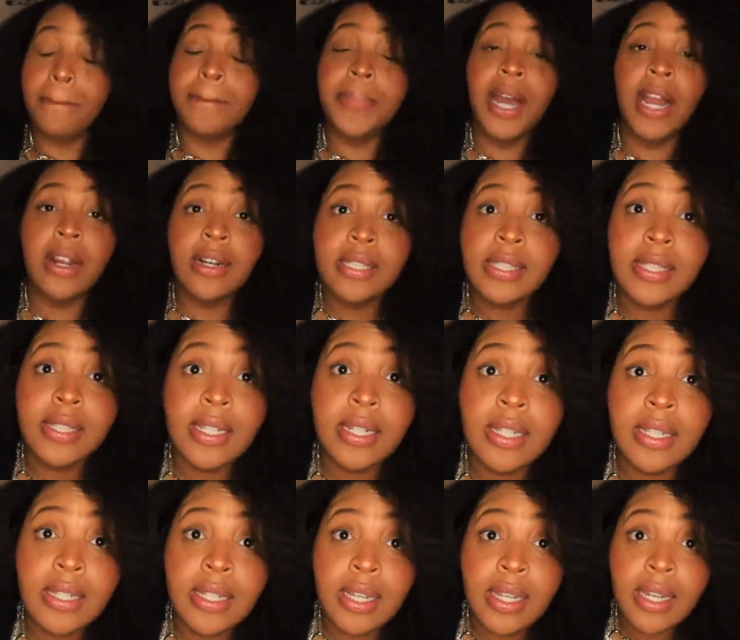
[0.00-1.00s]

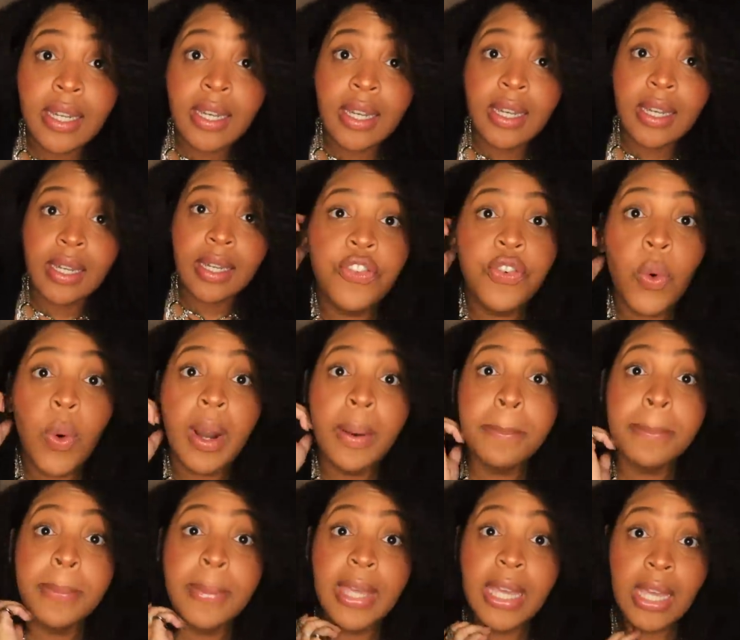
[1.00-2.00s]
Personally, for
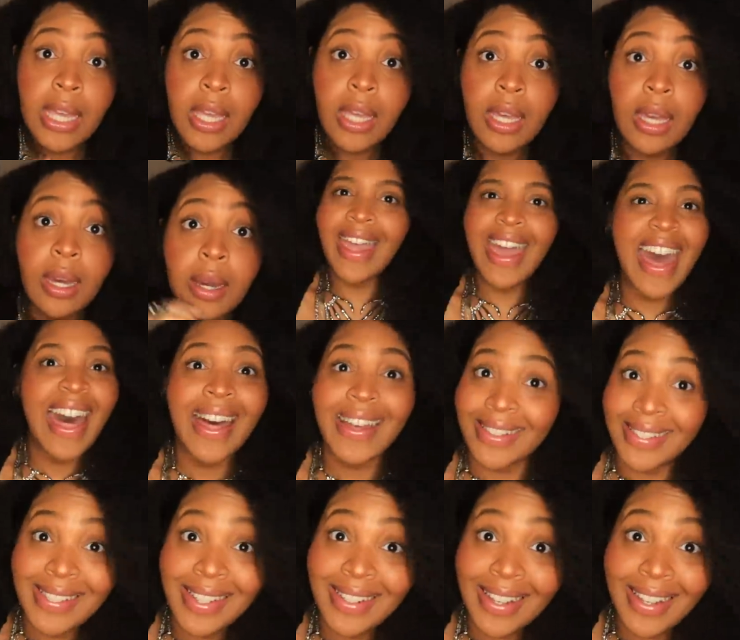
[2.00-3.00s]
me,
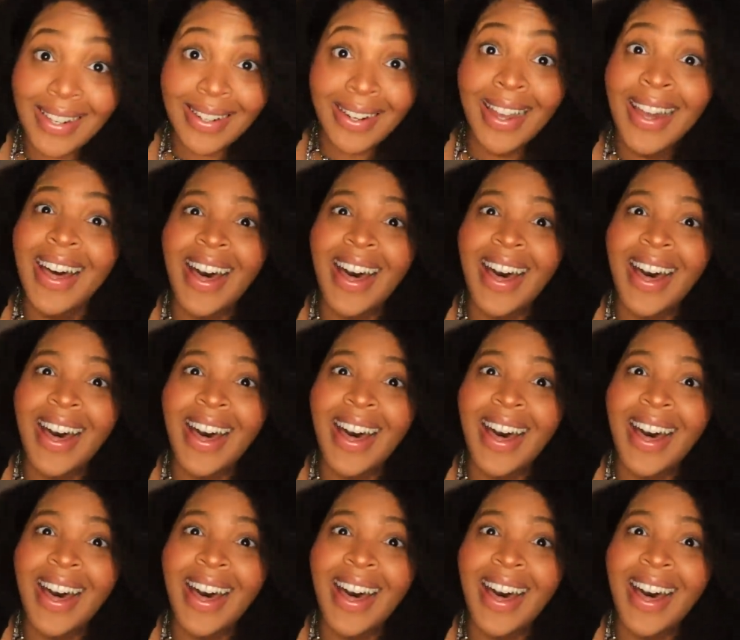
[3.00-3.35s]
excellent.